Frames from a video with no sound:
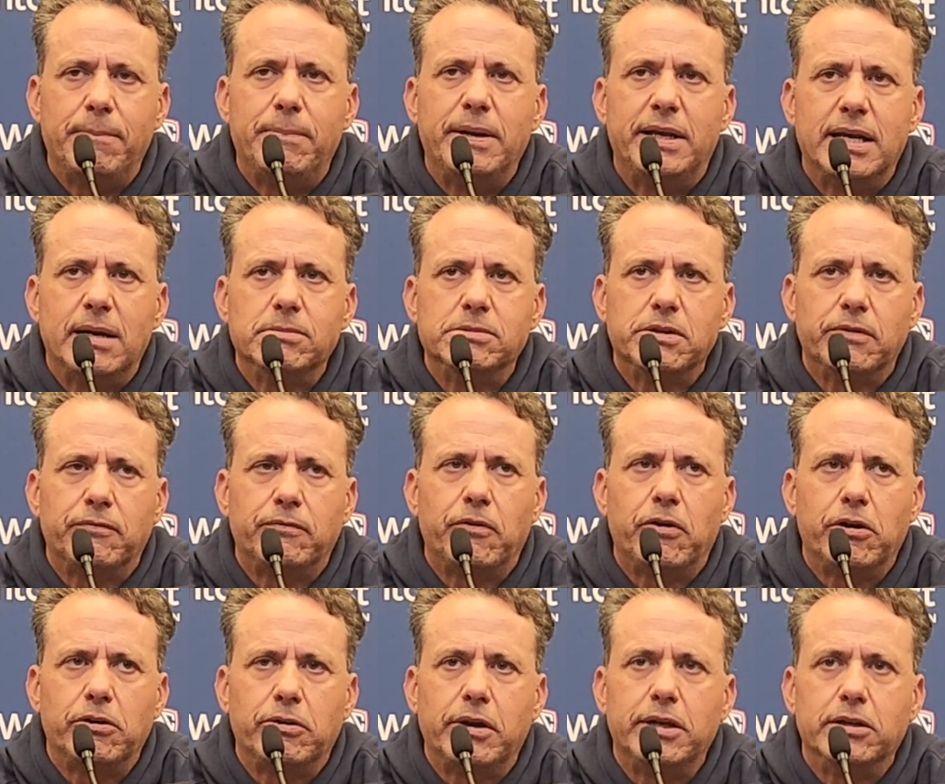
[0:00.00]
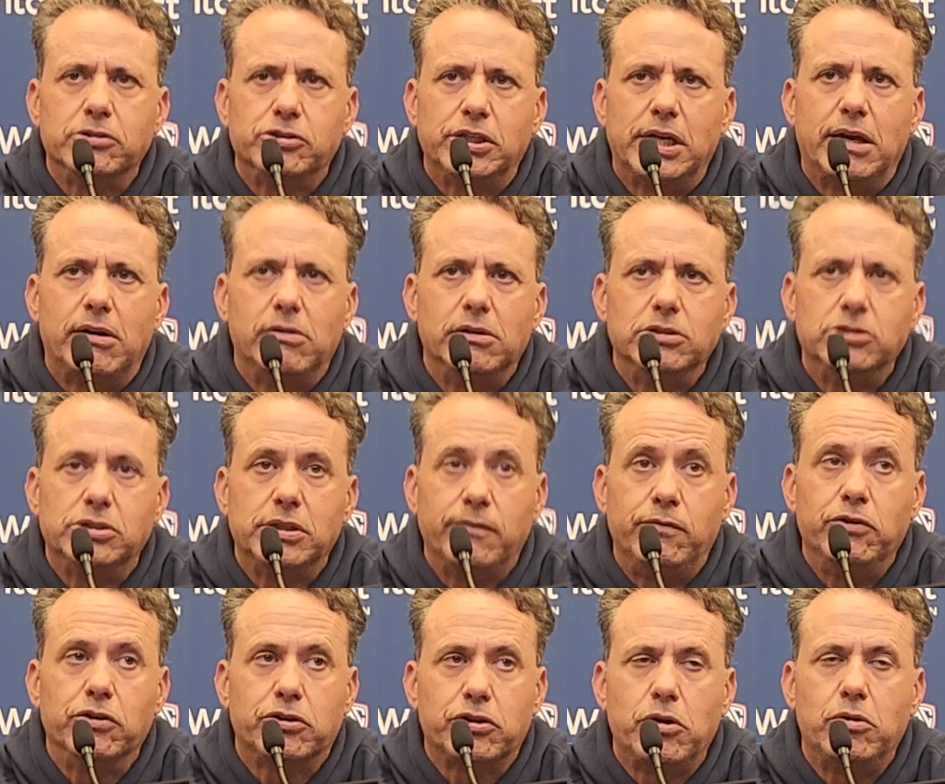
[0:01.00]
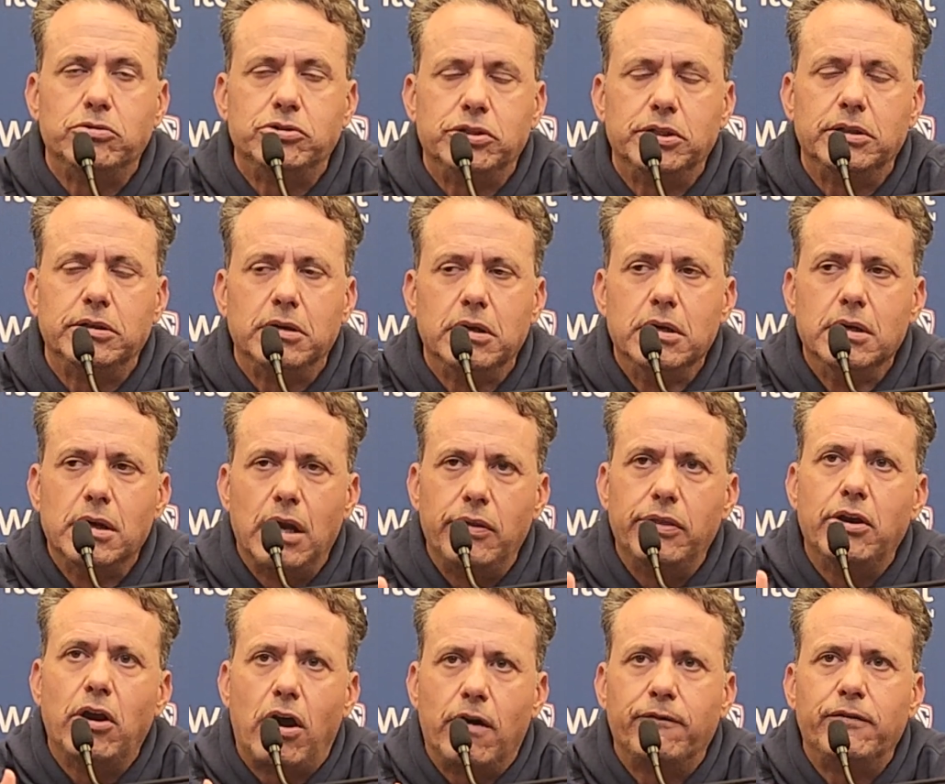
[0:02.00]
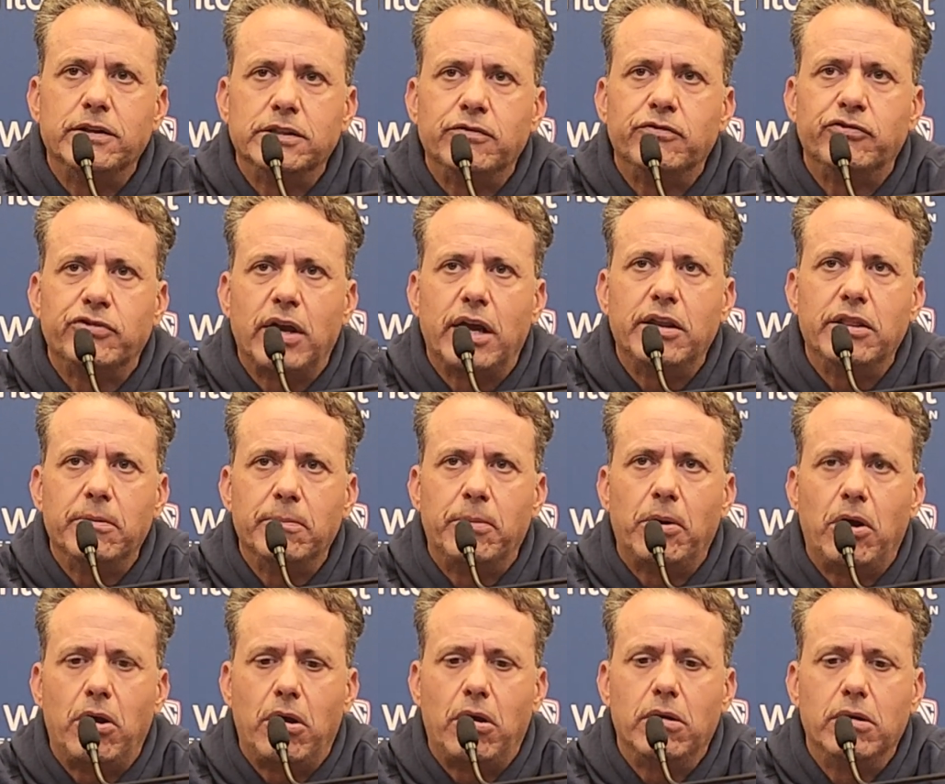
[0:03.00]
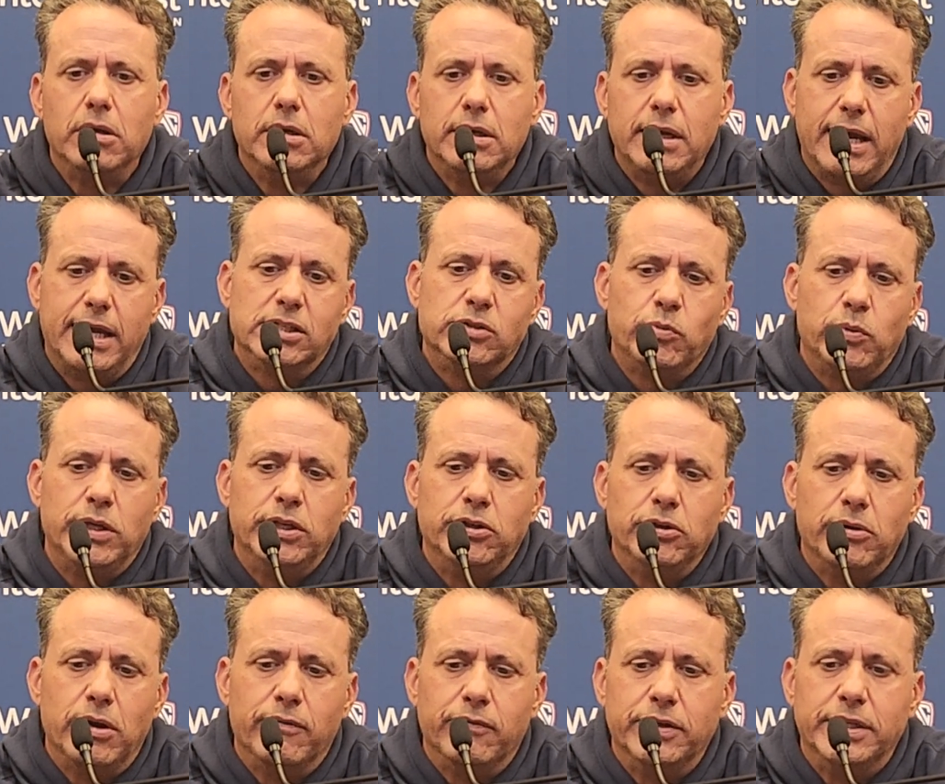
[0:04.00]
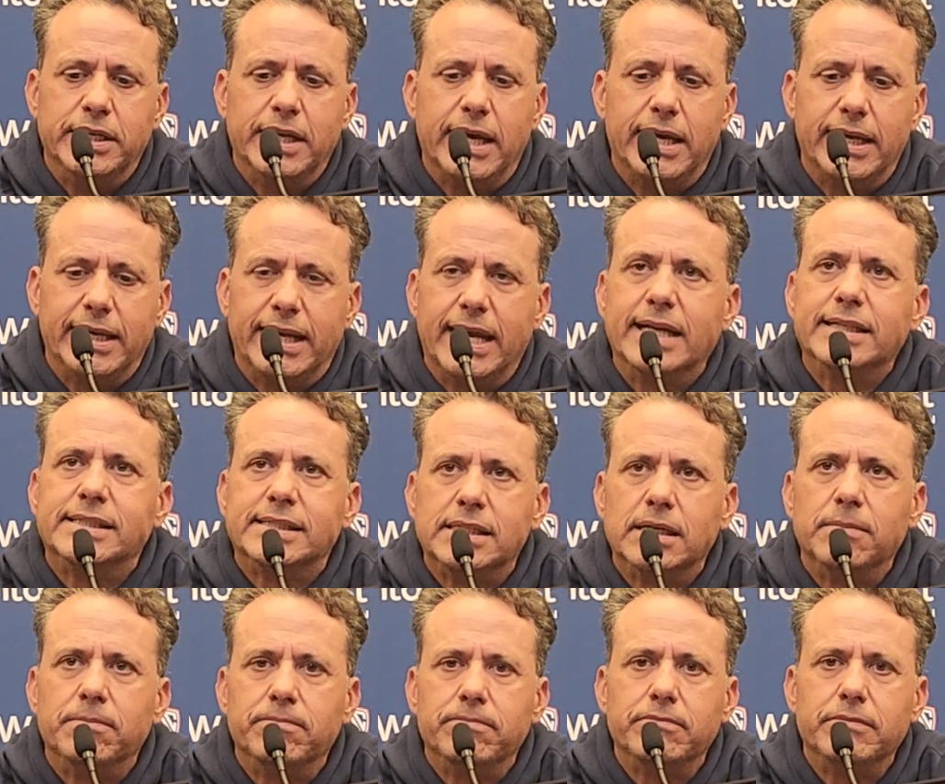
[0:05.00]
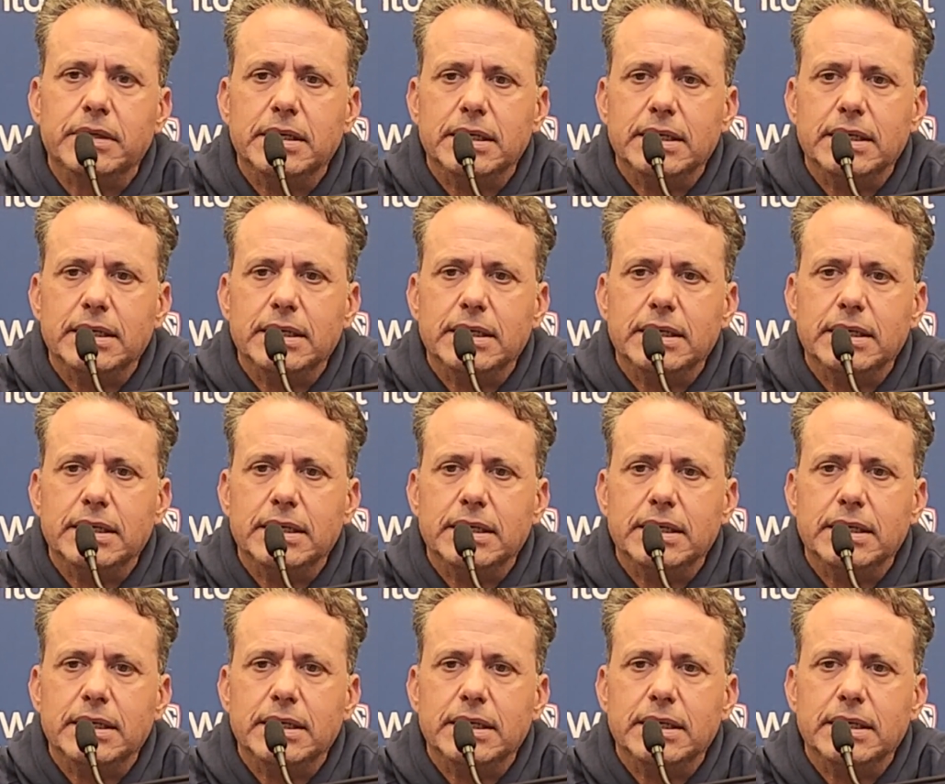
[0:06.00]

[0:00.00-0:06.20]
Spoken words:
It becomes a far greater challenge if you're coaching on the offensive side of the ball, as we do every day against them.